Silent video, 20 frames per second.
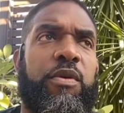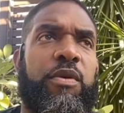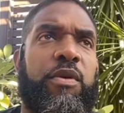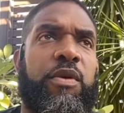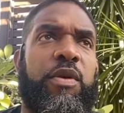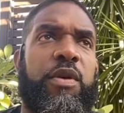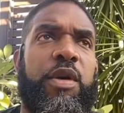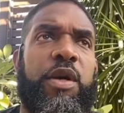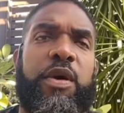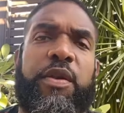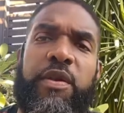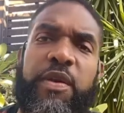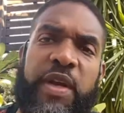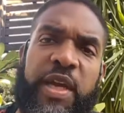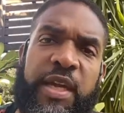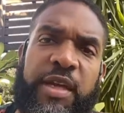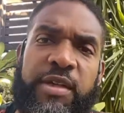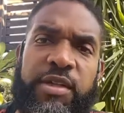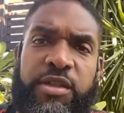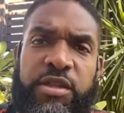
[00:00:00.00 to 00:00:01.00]
or other
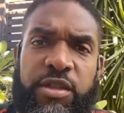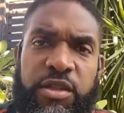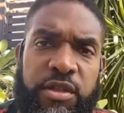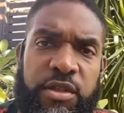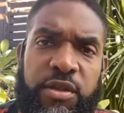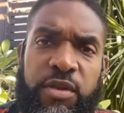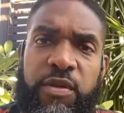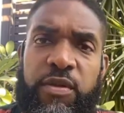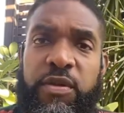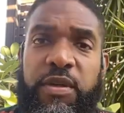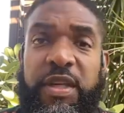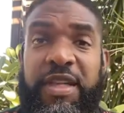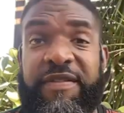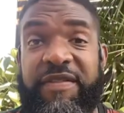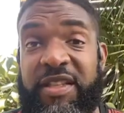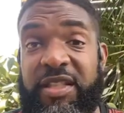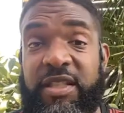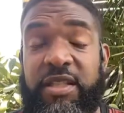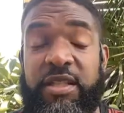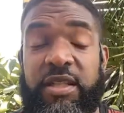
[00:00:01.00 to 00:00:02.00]
Asian or
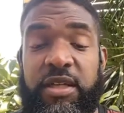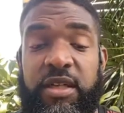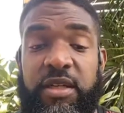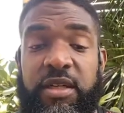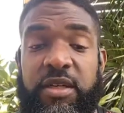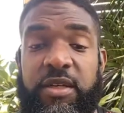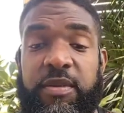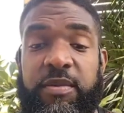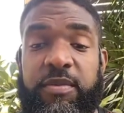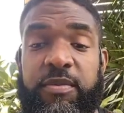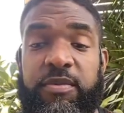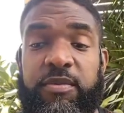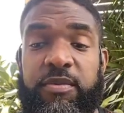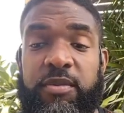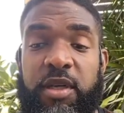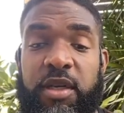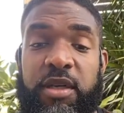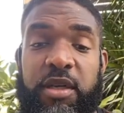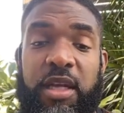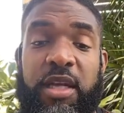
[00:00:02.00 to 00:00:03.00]
even um,
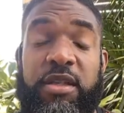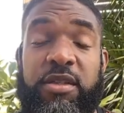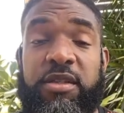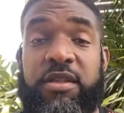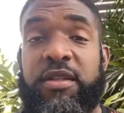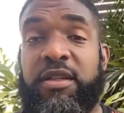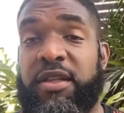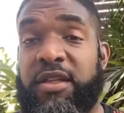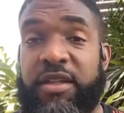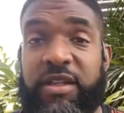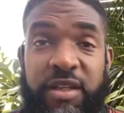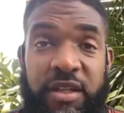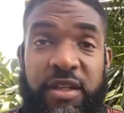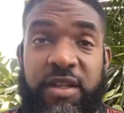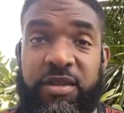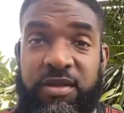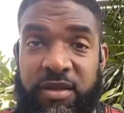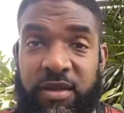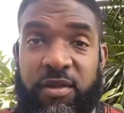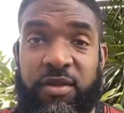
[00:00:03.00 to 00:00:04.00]
in Asia and
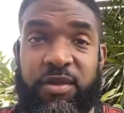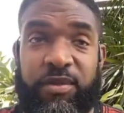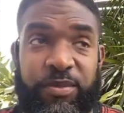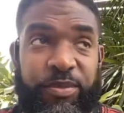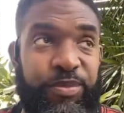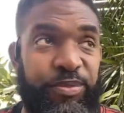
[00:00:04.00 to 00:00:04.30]
India, it's all